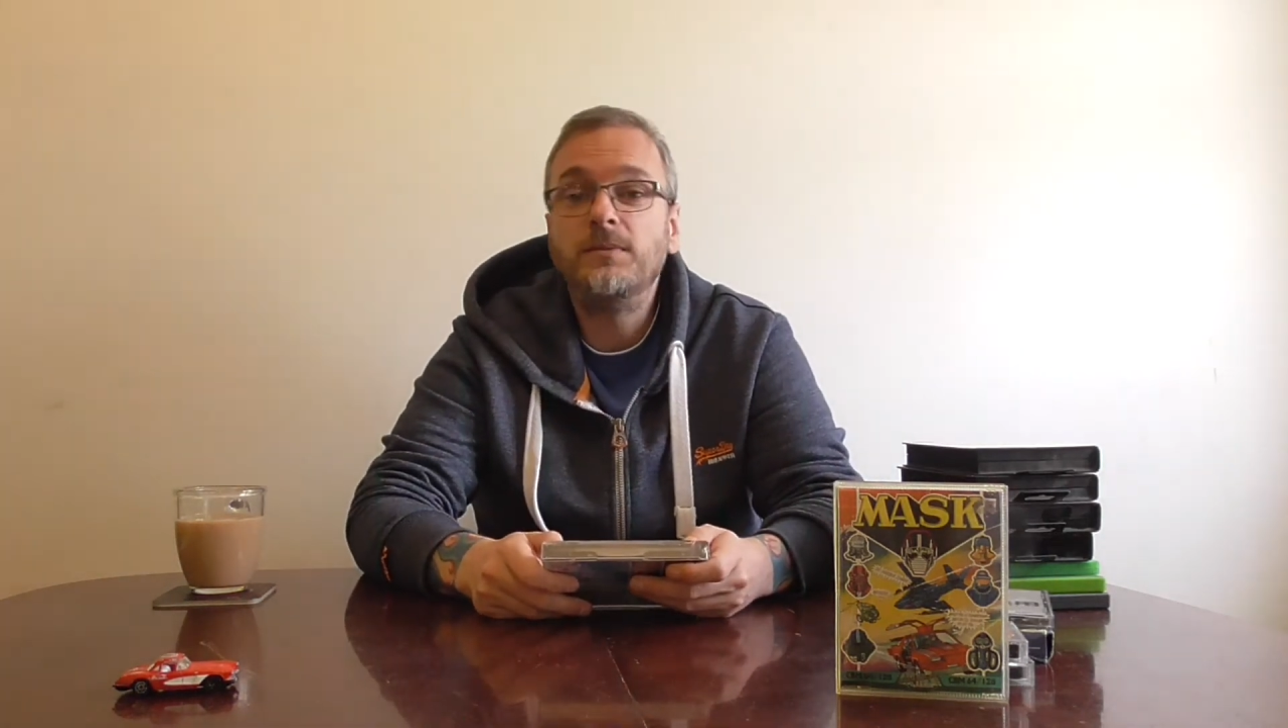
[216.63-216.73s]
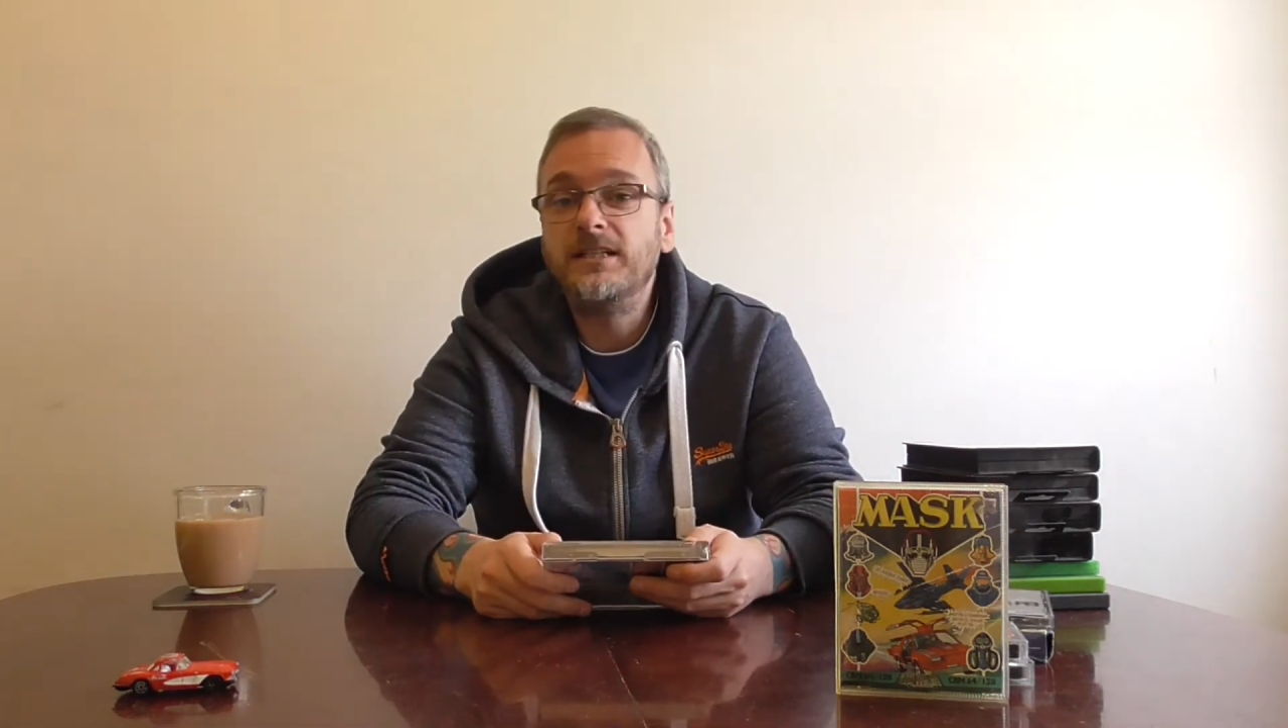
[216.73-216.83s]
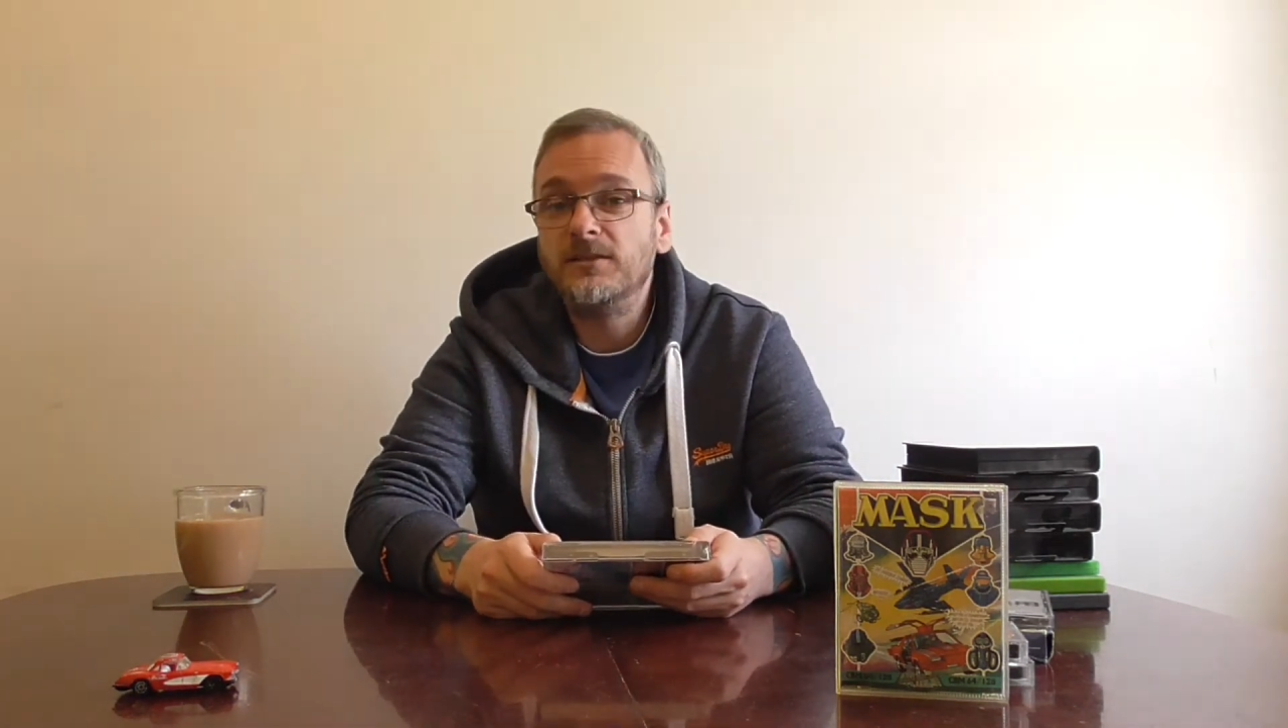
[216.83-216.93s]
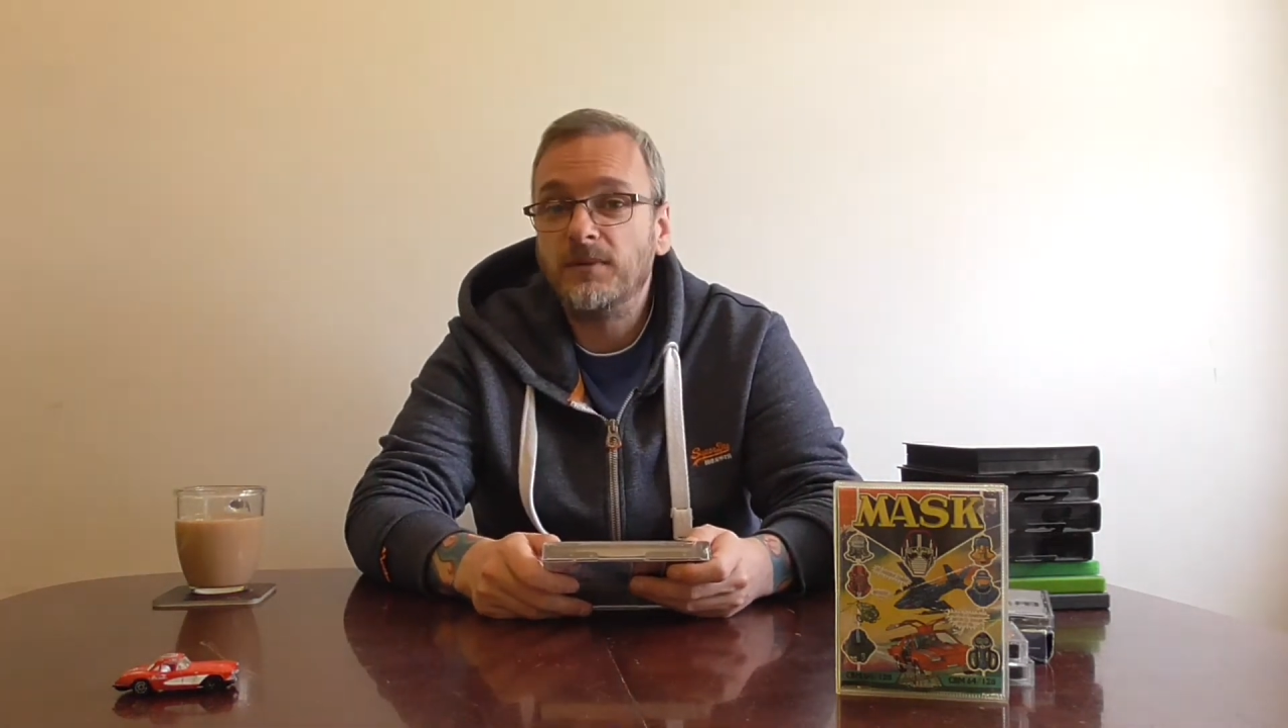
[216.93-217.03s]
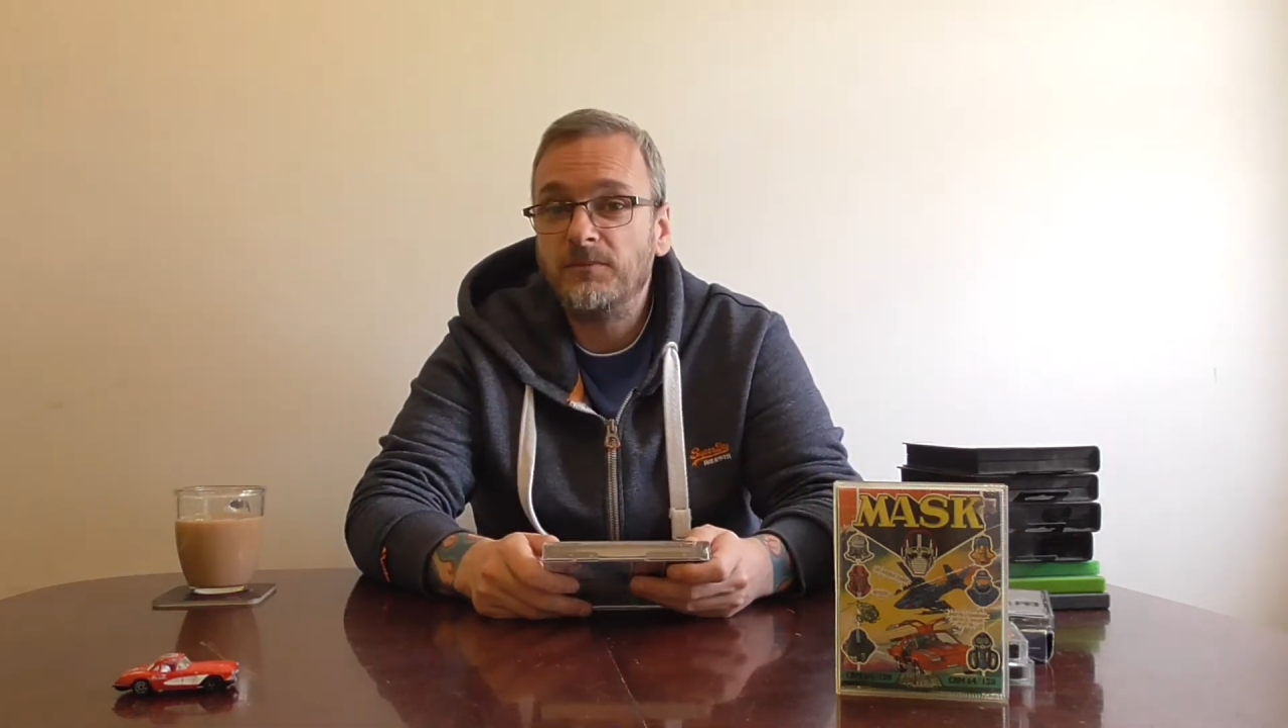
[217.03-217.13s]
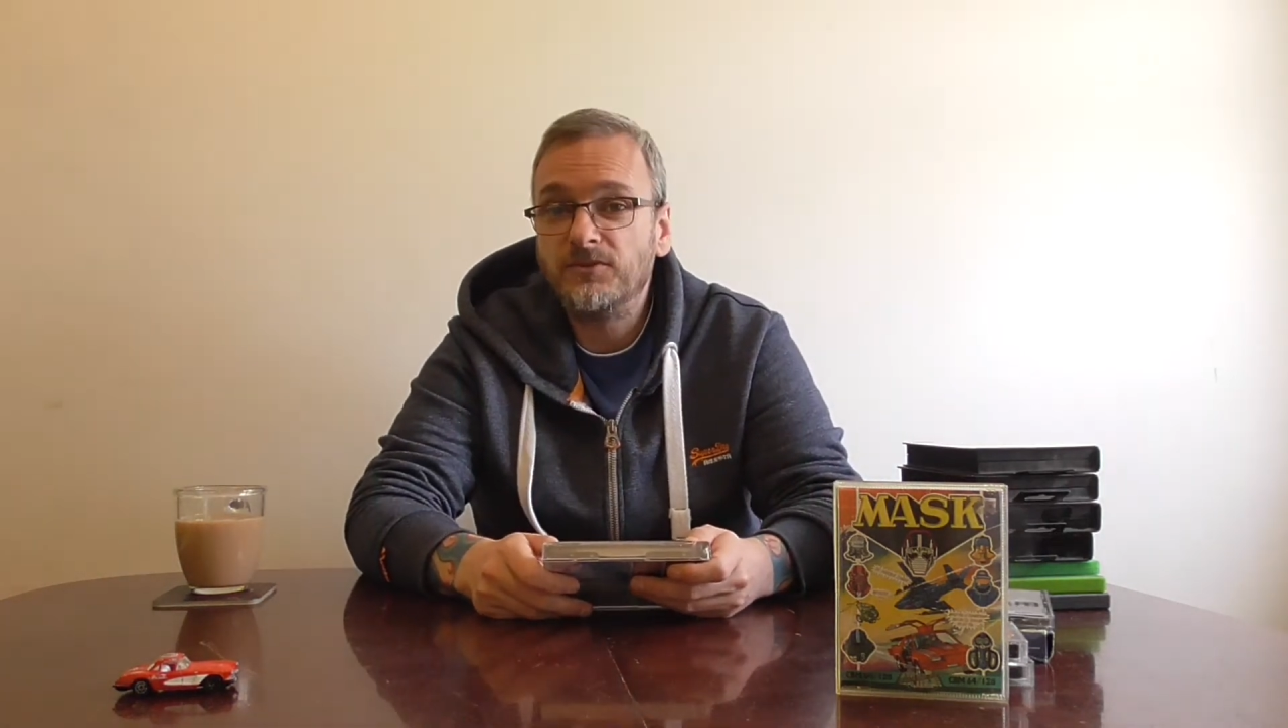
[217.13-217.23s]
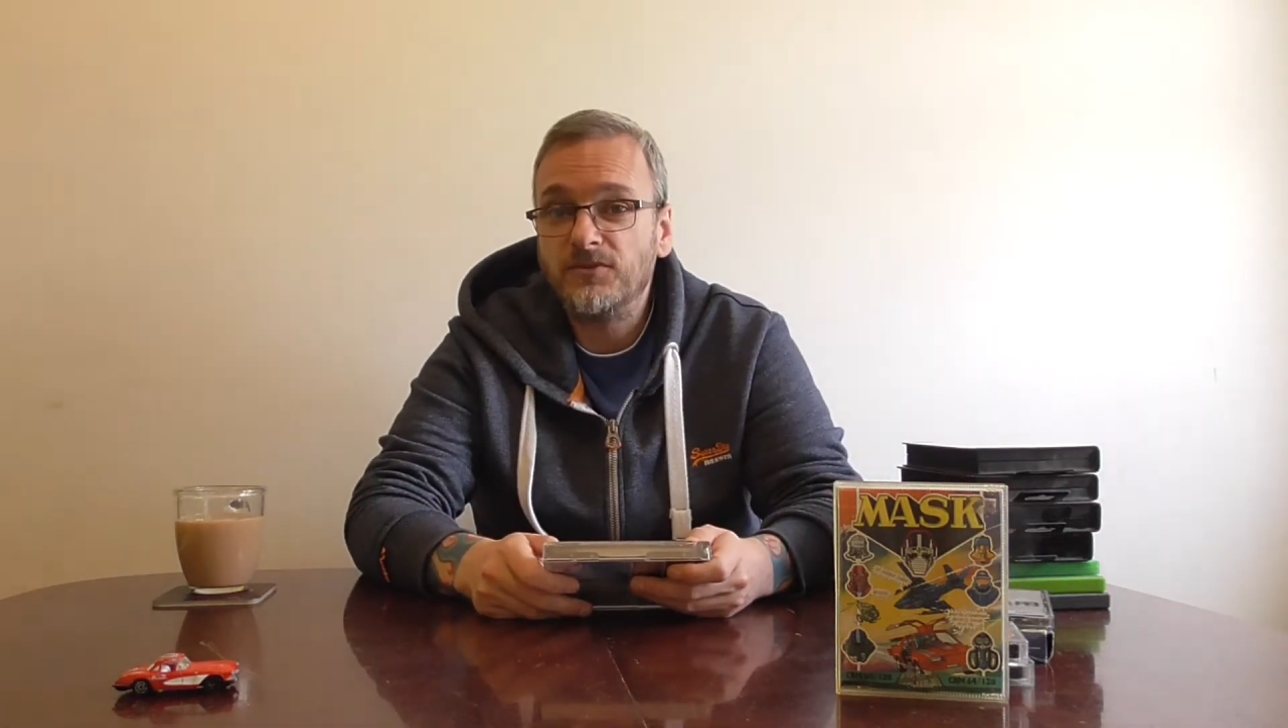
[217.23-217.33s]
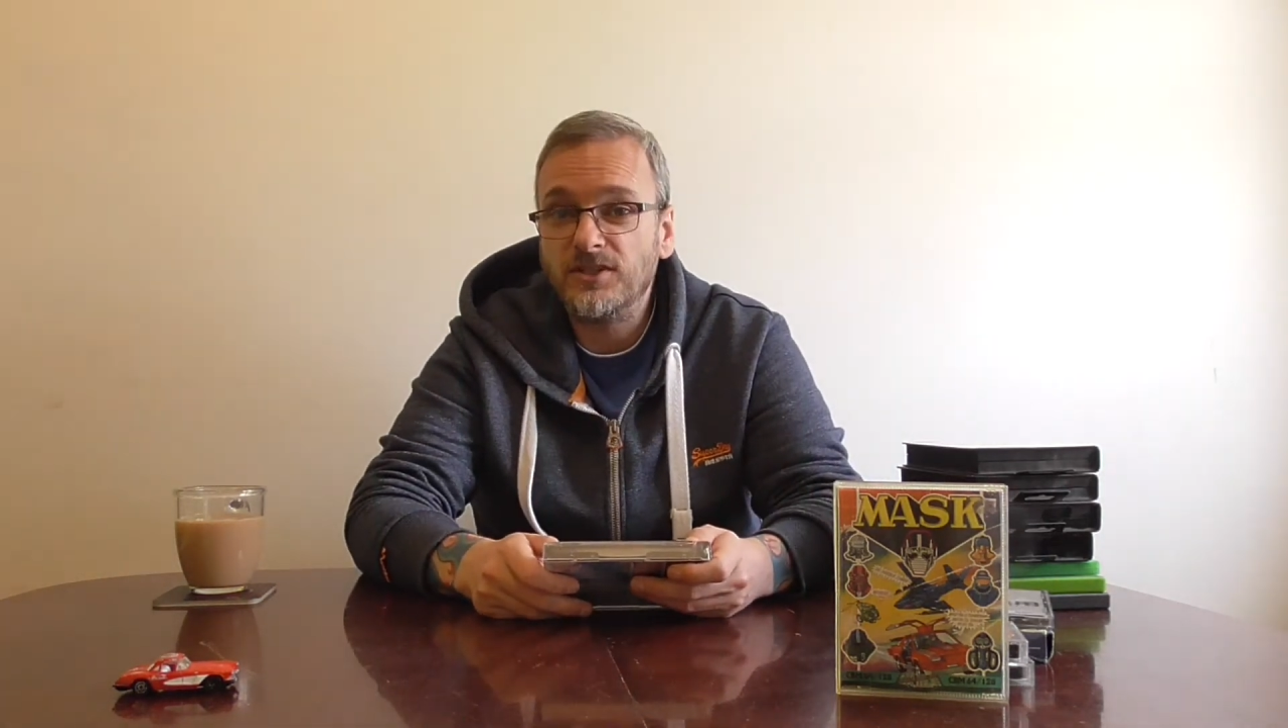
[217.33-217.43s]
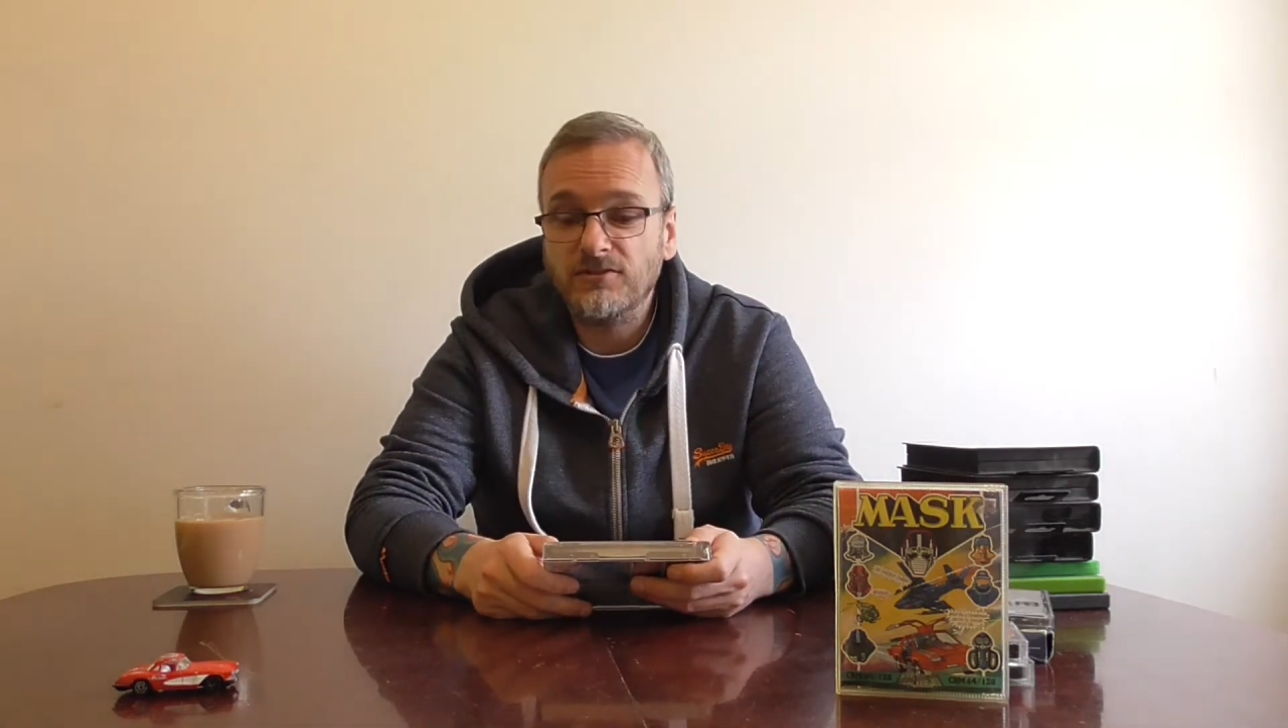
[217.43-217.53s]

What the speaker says: beat-em-ups for the